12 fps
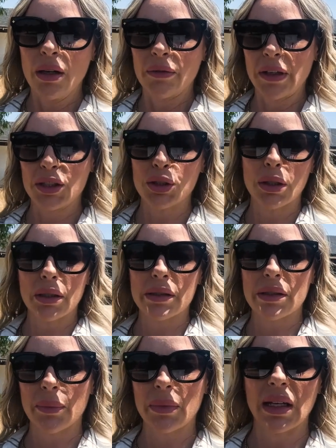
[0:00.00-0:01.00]
feature or
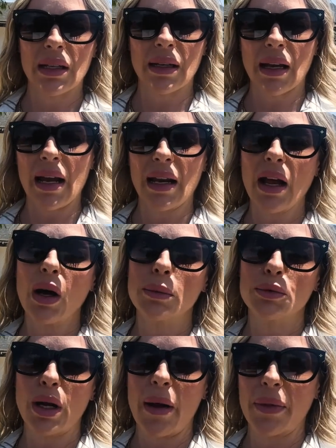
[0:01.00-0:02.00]
something to kind of help
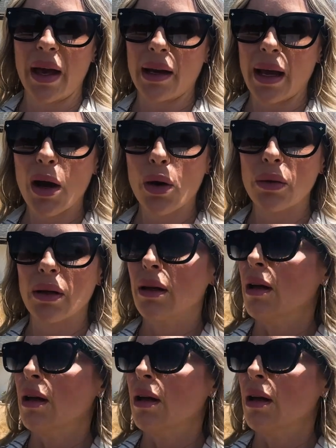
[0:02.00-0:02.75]
drown that out.